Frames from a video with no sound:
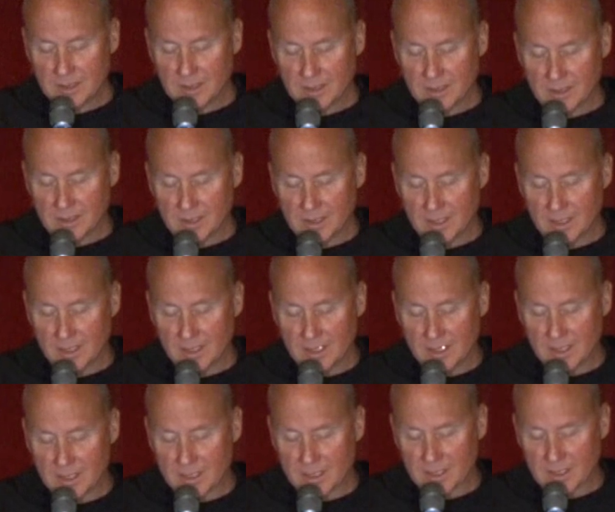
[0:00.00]
That
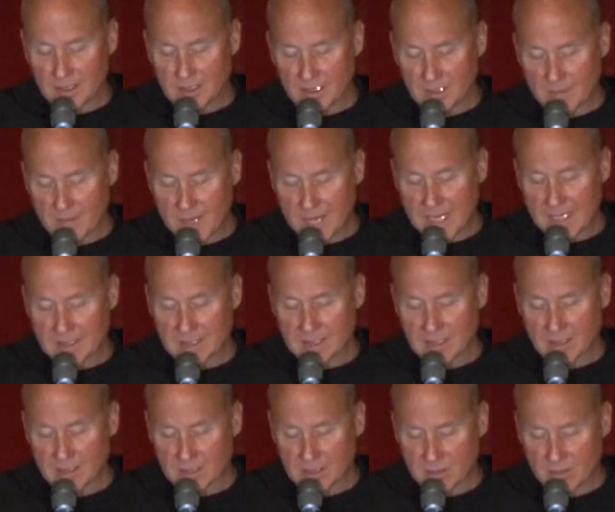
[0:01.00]
the, the, the Mass,
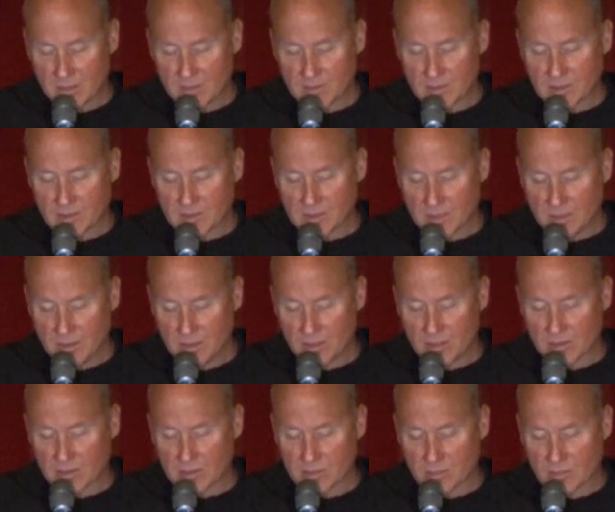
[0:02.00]
the Scriptures, the
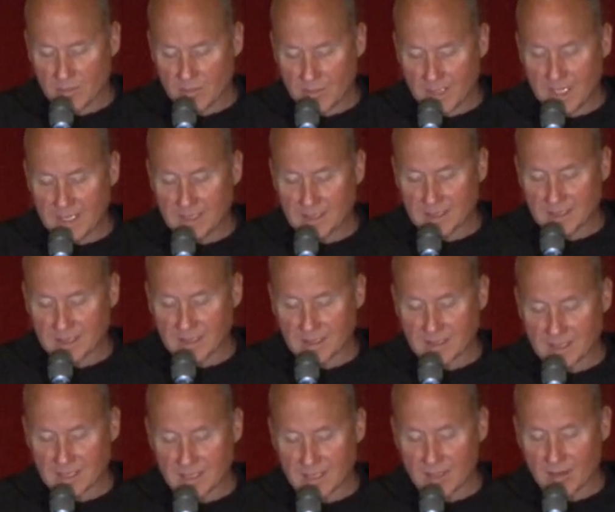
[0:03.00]
Eucharist reminds us
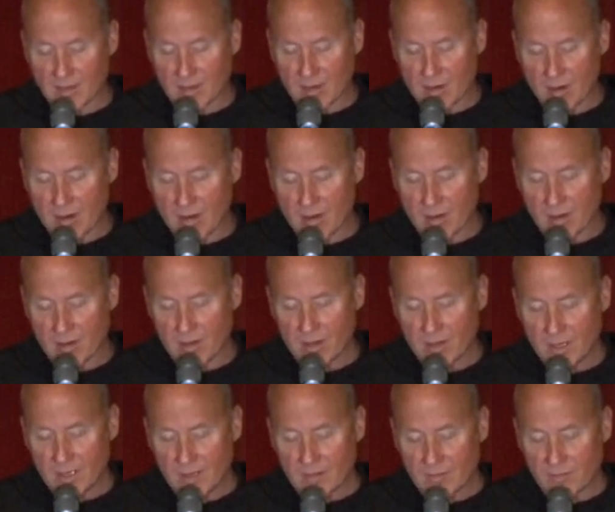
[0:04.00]
that there are
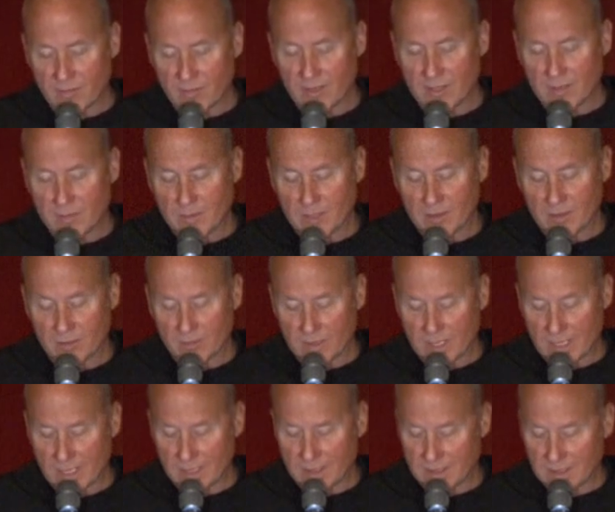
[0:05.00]
fundamental
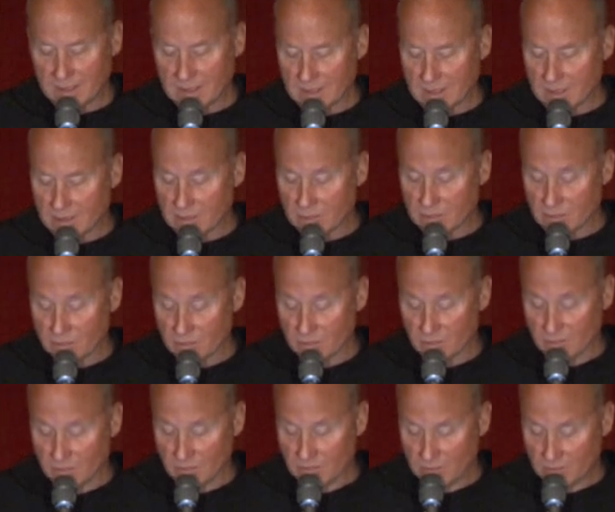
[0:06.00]
realities that are
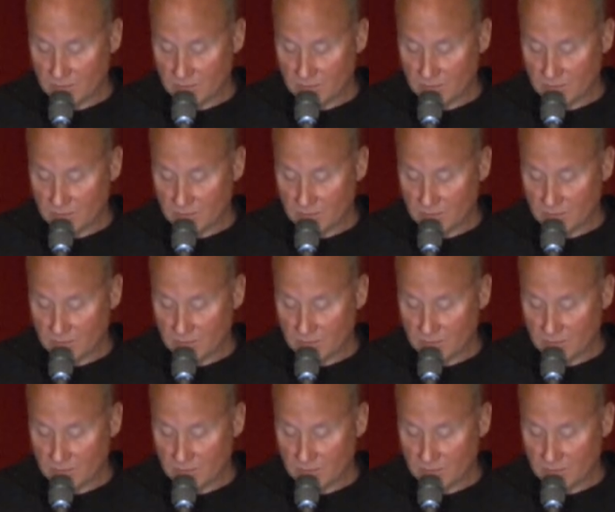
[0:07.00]
true.